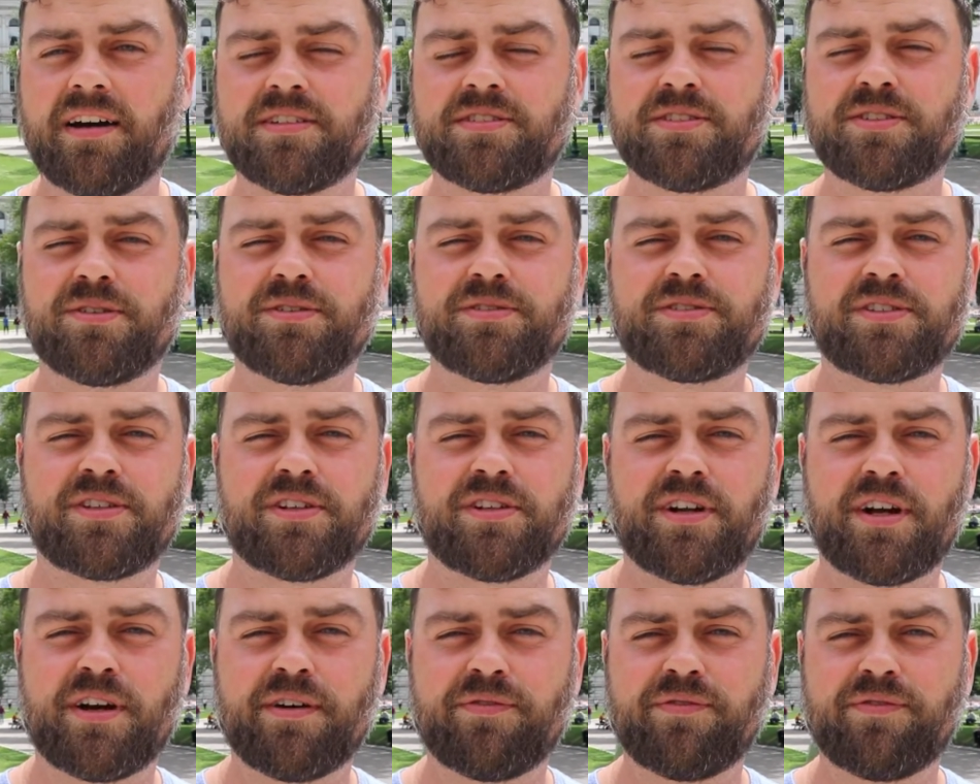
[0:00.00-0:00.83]
so it's good
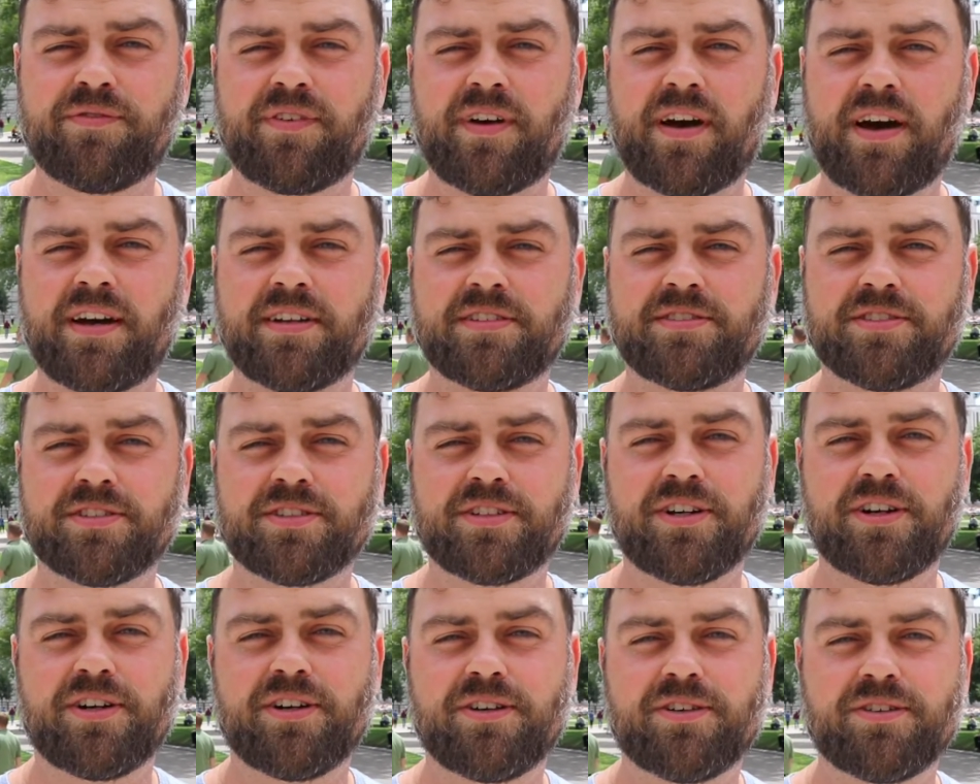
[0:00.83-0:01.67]
enough to
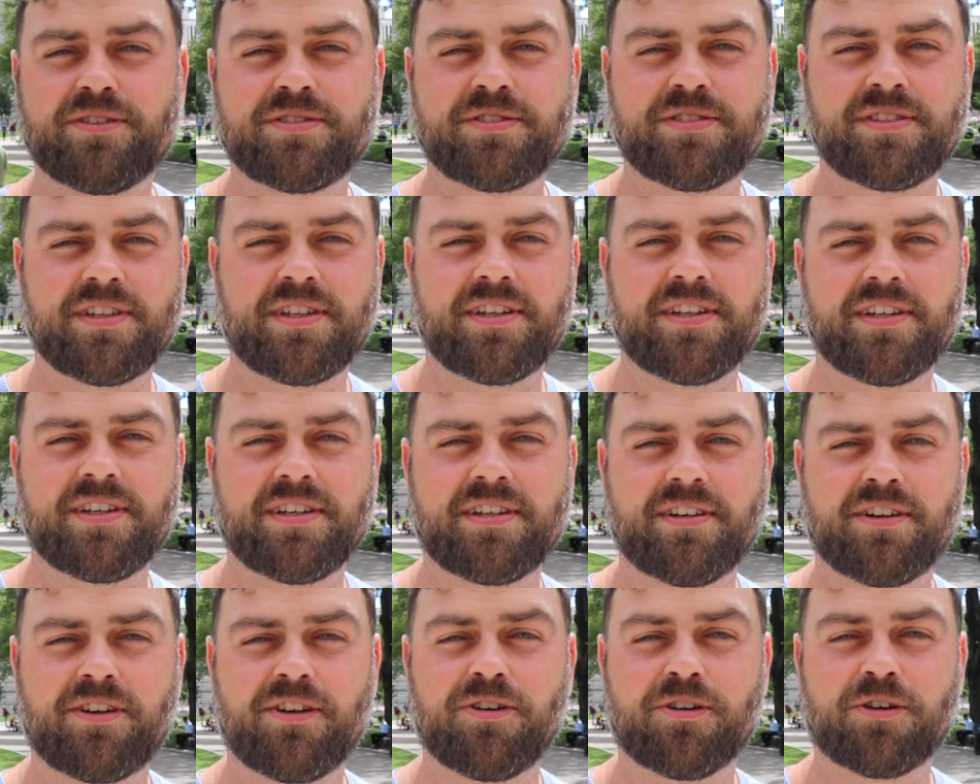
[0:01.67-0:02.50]
go see
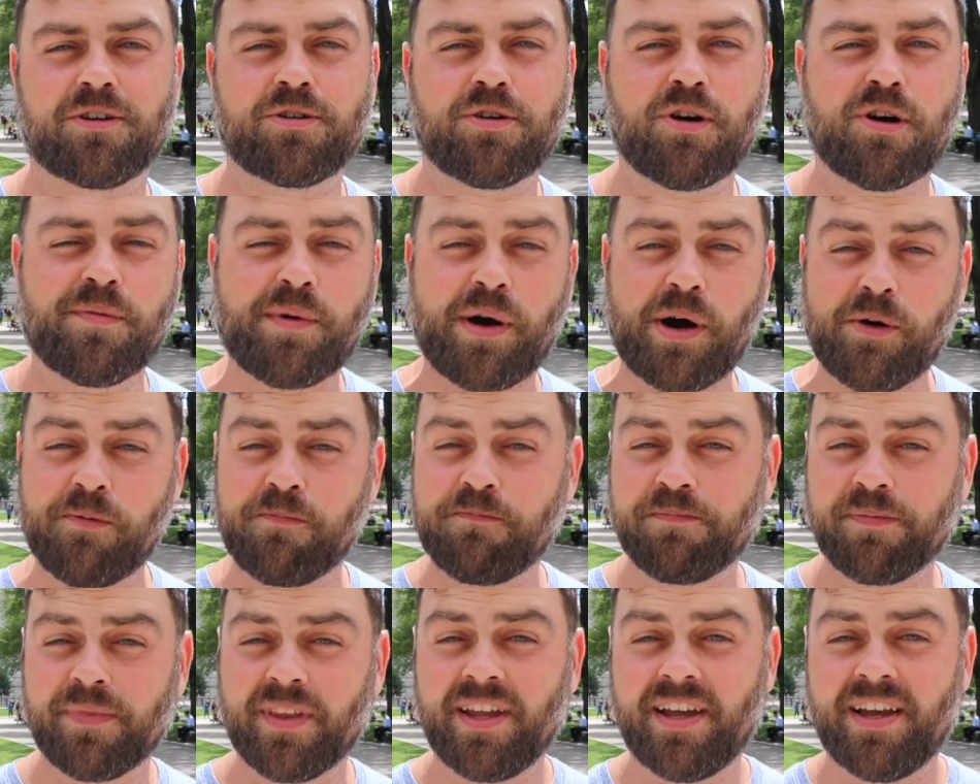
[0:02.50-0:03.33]
good old Cuomo.